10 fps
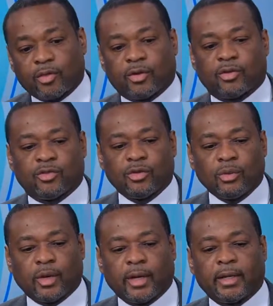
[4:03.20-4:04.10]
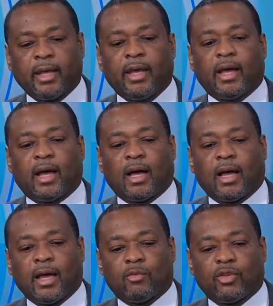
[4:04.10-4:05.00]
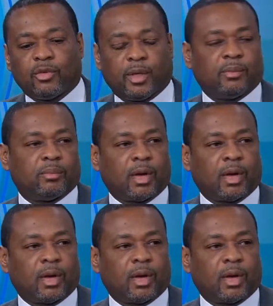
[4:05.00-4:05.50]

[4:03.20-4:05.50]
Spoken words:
other is doing, and we should be